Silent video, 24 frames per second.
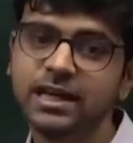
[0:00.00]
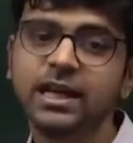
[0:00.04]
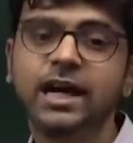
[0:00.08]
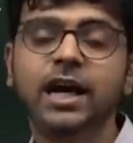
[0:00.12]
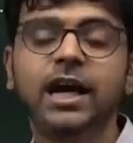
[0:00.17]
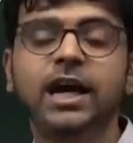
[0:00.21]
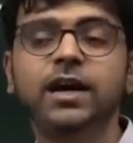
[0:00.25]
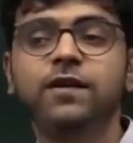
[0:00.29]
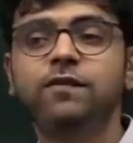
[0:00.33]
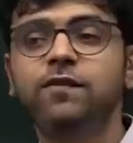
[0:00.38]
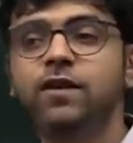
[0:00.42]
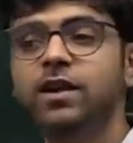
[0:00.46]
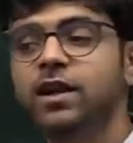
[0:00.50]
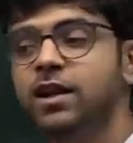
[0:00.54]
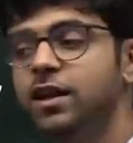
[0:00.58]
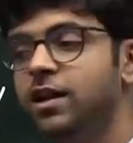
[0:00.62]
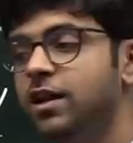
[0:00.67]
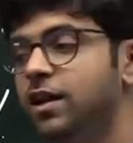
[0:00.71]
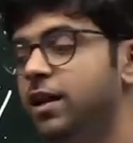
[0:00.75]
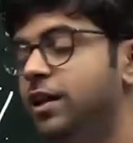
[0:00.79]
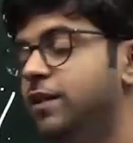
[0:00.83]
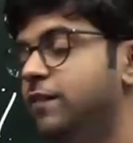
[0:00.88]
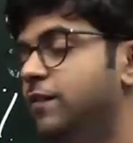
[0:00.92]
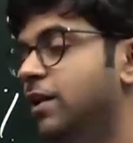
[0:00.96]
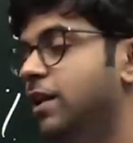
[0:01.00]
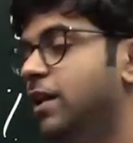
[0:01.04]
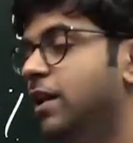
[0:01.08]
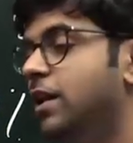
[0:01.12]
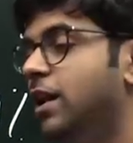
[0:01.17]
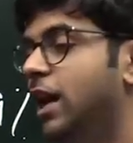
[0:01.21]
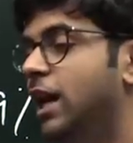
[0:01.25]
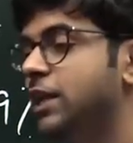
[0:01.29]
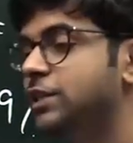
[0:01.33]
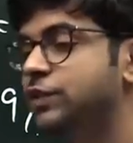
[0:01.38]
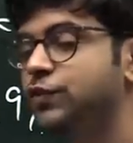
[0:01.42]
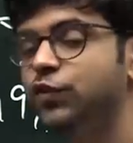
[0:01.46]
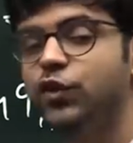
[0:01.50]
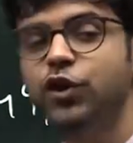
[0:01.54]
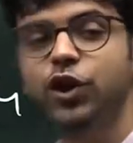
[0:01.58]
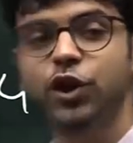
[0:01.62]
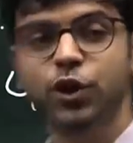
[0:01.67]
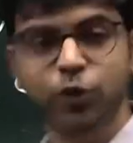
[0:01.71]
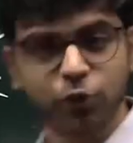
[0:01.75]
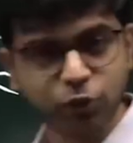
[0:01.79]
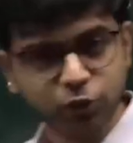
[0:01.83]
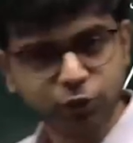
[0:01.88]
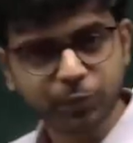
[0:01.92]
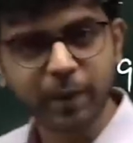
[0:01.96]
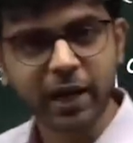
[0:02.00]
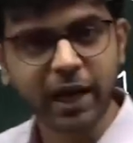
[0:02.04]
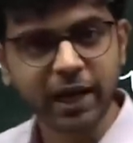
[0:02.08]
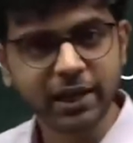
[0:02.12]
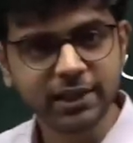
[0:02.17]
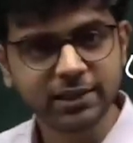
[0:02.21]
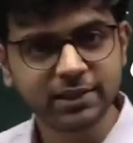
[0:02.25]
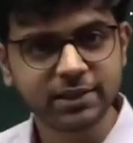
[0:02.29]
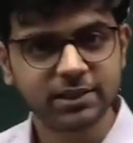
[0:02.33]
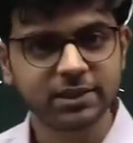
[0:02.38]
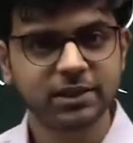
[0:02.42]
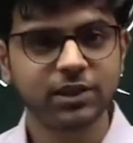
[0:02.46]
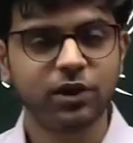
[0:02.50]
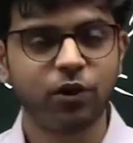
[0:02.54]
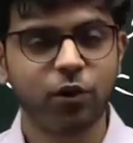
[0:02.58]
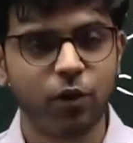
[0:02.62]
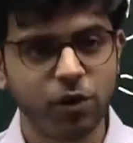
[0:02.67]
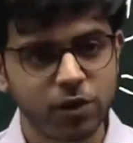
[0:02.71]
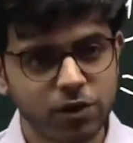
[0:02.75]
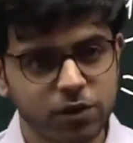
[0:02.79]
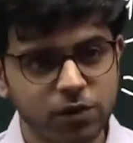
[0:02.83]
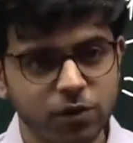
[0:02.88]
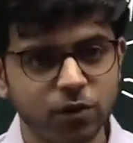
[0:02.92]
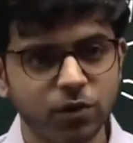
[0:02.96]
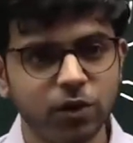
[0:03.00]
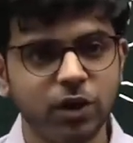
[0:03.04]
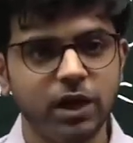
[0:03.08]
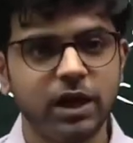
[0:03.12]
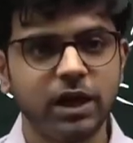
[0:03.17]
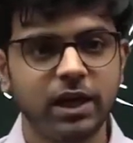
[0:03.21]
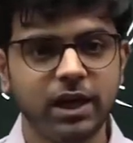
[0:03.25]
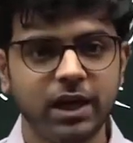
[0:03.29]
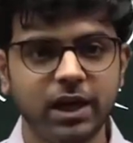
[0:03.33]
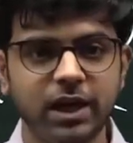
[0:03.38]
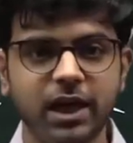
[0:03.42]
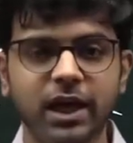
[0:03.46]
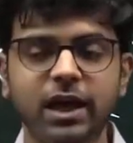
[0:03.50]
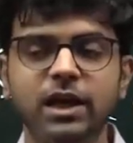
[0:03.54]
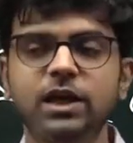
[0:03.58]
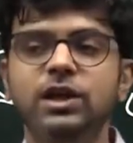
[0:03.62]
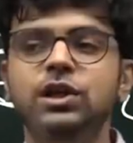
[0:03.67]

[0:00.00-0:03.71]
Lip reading: It will ask for a huge price also. Okay?